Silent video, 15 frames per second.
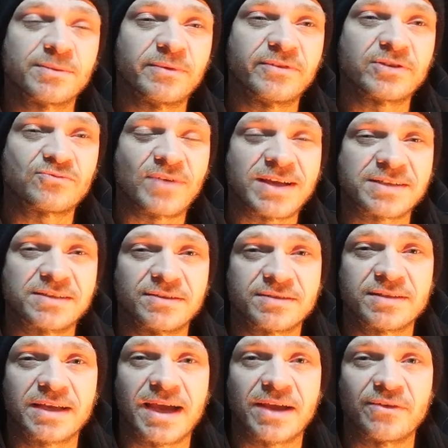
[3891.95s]
some of his
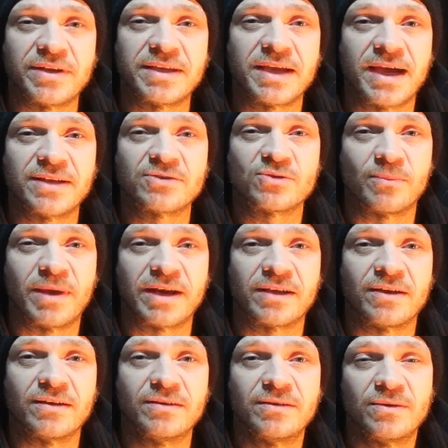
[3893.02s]
wrestlers to get green cards to
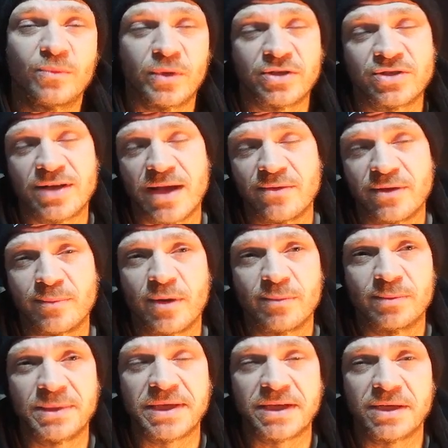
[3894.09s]
America, which now they're
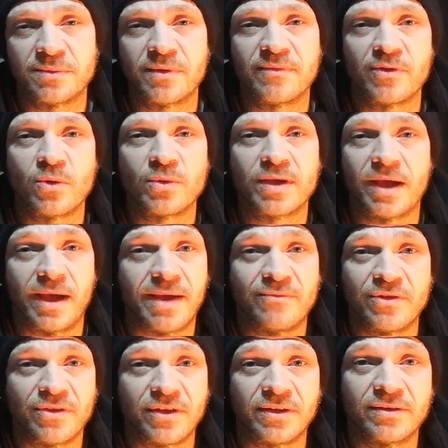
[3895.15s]
probably going to revoke
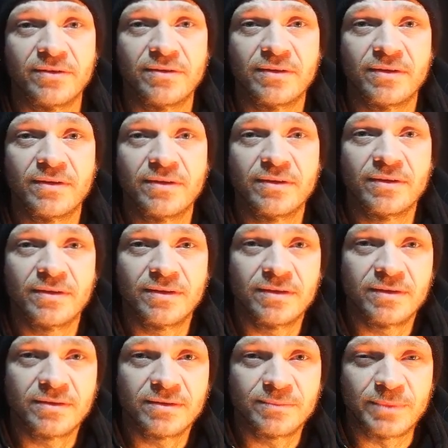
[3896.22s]
everything
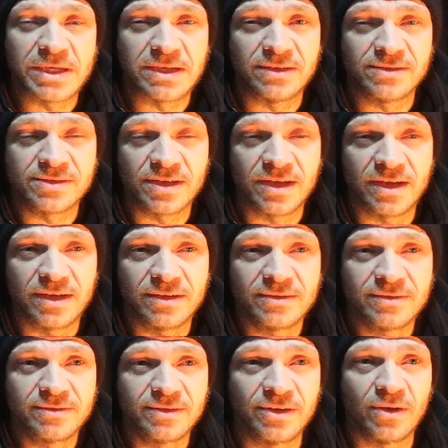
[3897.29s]
because uh,
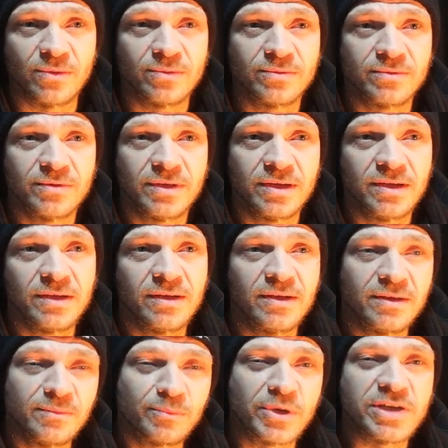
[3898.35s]
you know
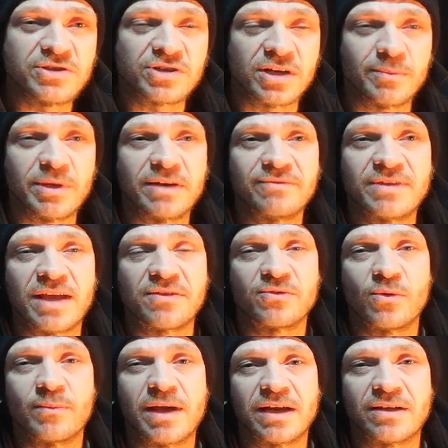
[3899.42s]
preaching a bit of
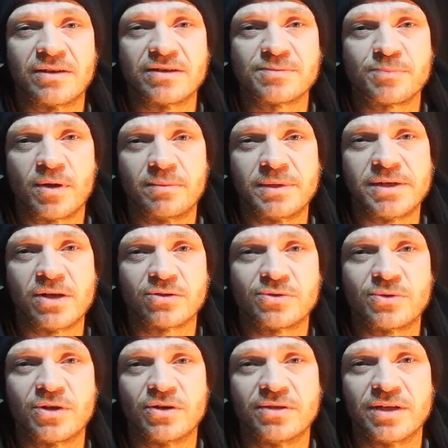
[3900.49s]
death to America is probably not
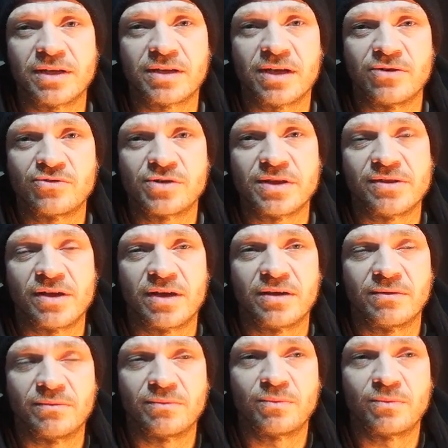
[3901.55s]
too good in a country that